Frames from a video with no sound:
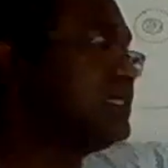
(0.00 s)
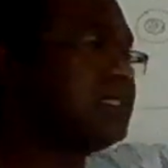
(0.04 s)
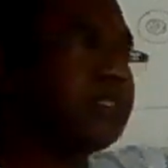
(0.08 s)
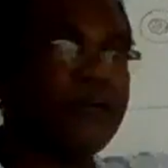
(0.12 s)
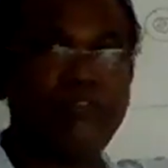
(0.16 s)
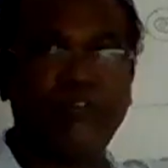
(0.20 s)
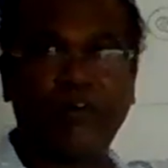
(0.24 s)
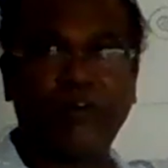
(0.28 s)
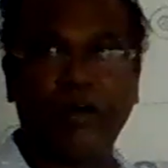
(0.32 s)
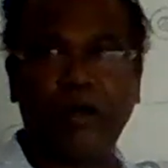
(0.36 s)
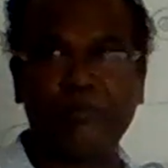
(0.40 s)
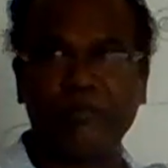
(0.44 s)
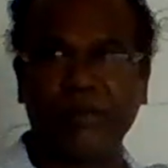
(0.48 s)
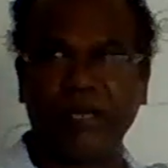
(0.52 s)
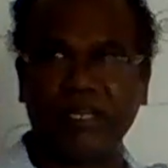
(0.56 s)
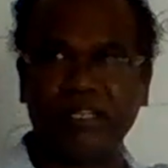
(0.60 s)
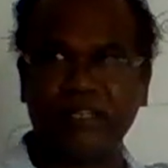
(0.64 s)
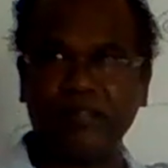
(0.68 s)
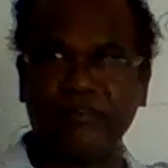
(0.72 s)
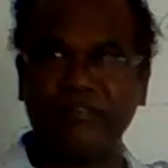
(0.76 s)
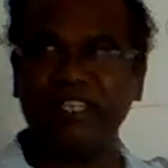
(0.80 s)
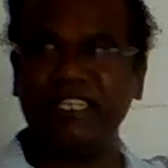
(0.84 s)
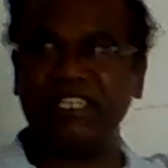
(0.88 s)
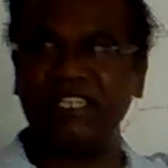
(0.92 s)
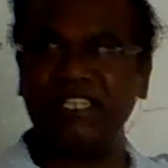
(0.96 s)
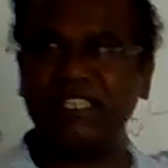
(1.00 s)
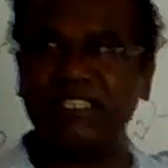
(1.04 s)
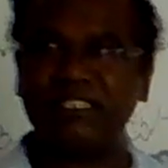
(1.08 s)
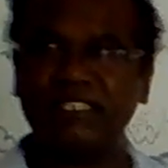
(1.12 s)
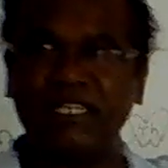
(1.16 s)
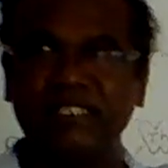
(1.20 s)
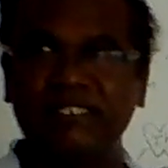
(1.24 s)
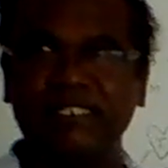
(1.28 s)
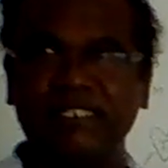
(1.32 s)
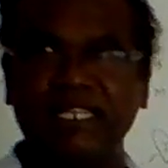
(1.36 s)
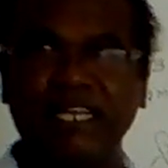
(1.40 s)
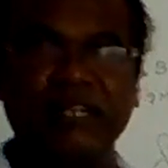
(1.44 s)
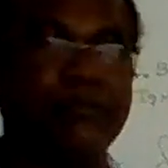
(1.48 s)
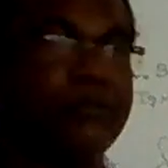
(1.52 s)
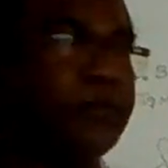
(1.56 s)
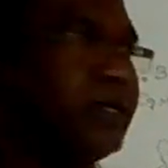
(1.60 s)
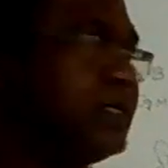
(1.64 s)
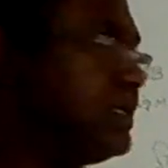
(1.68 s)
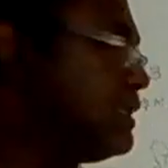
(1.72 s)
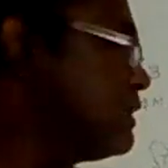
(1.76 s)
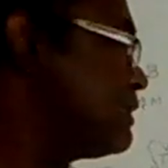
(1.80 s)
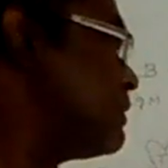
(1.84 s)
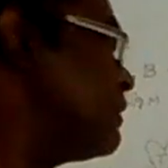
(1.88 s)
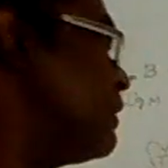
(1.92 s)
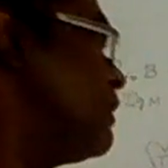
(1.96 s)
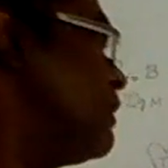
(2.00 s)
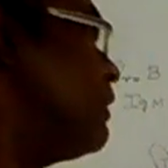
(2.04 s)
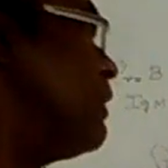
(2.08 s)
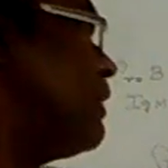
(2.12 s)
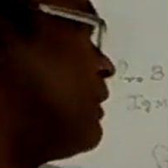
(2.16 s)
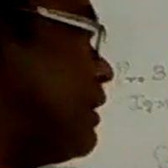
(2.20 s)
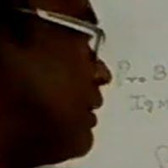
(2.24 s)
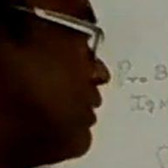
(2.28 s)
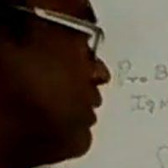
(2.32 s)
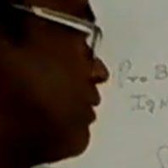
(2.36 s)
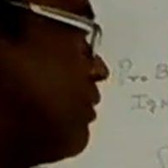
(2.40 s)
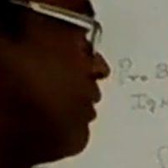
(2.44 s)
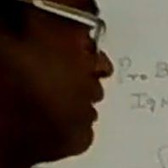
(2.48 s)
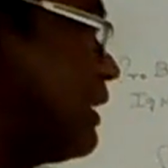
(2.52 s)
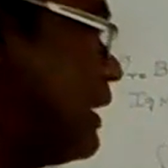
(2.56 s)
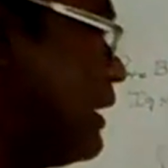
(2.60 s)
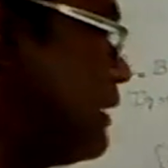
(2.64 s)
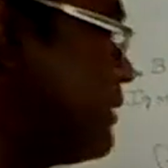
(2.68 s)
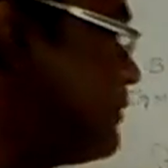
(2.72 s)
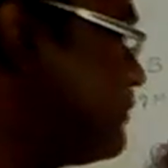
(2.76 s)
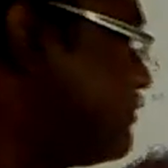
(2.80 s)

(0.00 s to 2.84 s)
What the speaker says: are formed by the VDJ segments and all that.